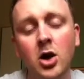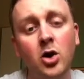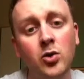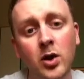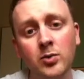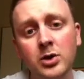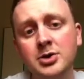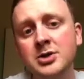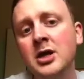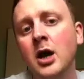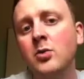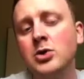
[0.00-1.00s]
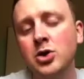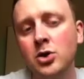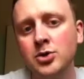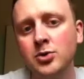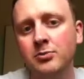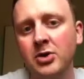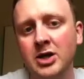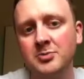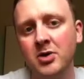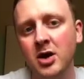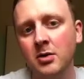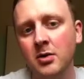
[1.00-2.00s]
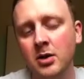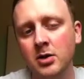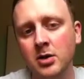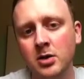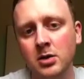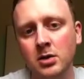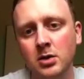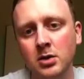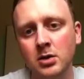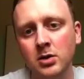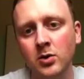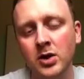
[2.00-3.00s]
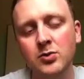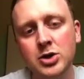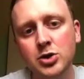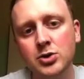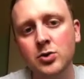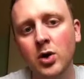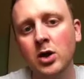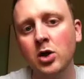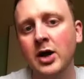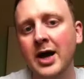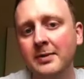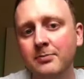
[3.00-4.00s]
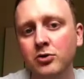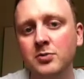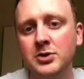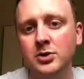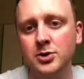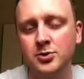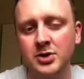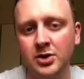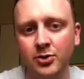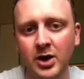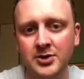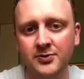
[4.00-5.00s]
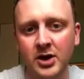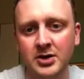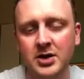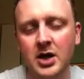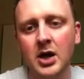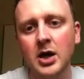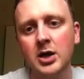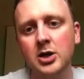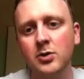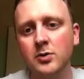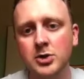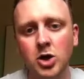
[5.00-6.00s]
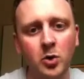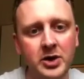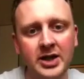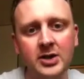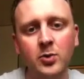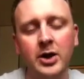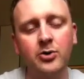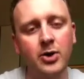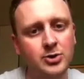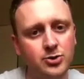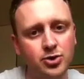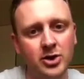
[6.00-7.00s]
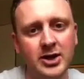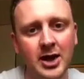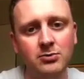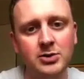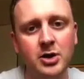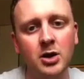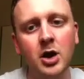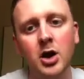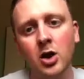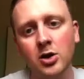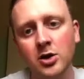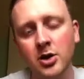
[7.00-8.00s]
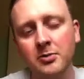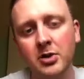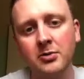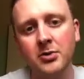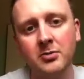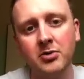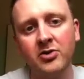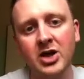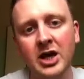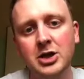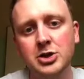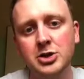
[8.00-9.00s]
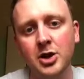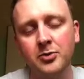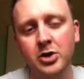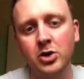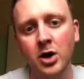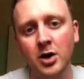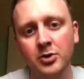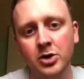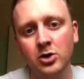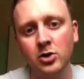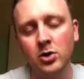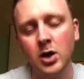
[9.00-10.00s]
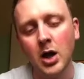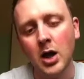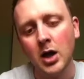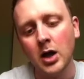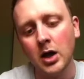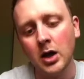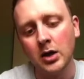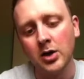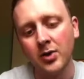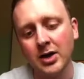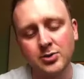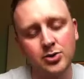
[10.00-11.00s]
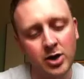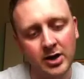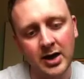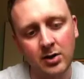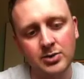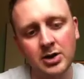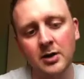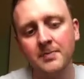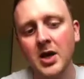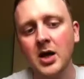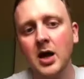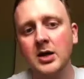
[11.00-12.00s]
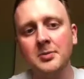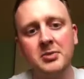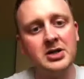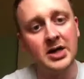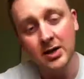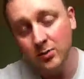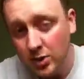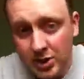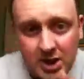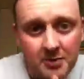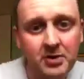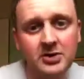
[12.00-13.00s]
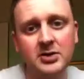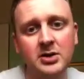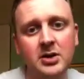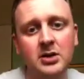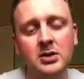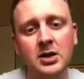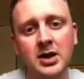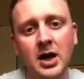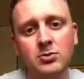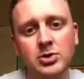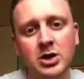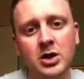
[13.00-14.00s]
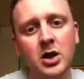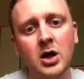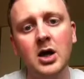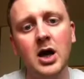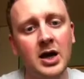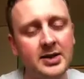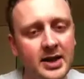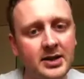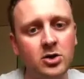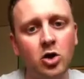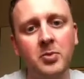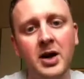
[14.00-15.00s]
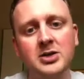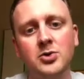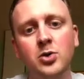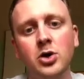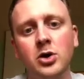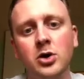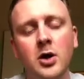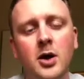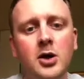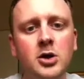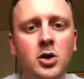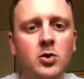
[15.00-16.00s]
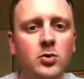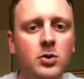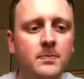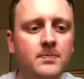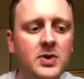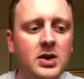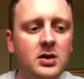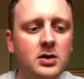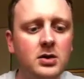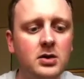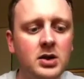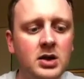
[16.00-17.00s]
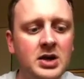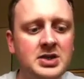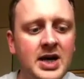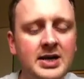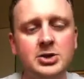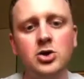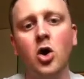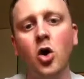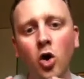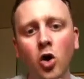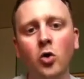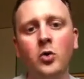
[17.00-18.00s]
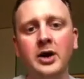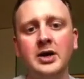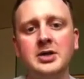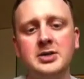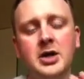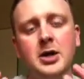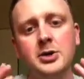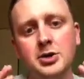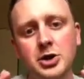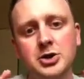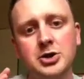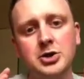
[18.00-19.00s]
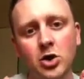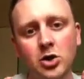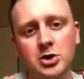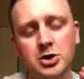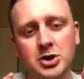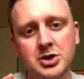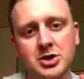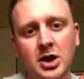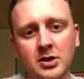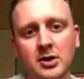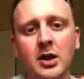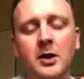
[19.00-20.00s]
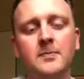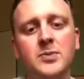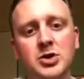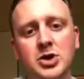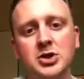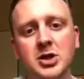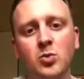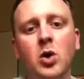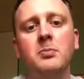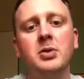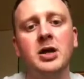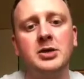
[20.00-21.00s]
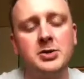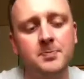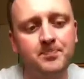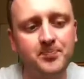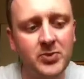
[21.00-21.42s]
Although I will say I was also impressed by, he was using quite a lot of head movement also in the Carras fight. He was going in, and when Carras was trying to counter on a number of occasions, I recall, Carras would try and counter, and then Maidana would slip under the counter and then go back to work. His head's not always just stuck there, just in one place.